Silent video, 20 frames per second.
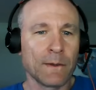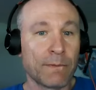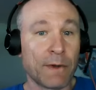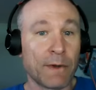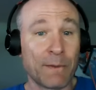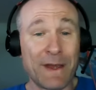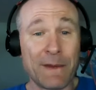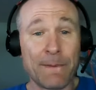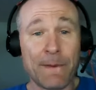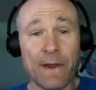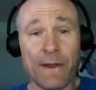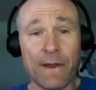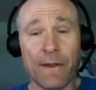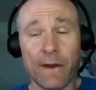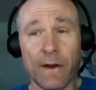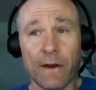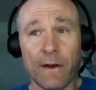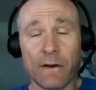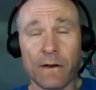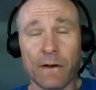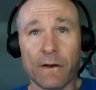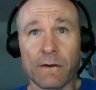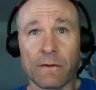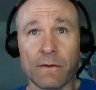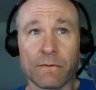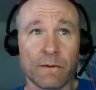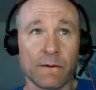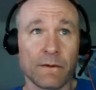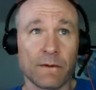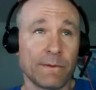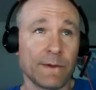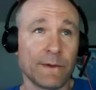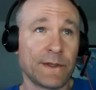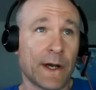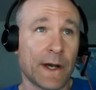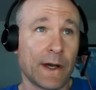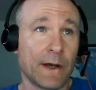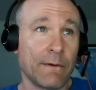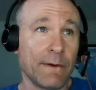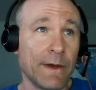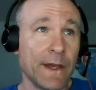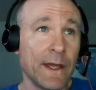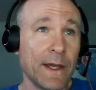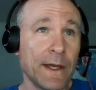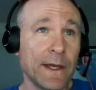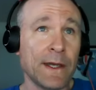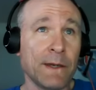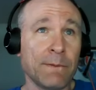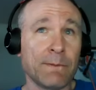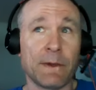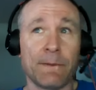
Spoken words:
But maybe they're a retiree,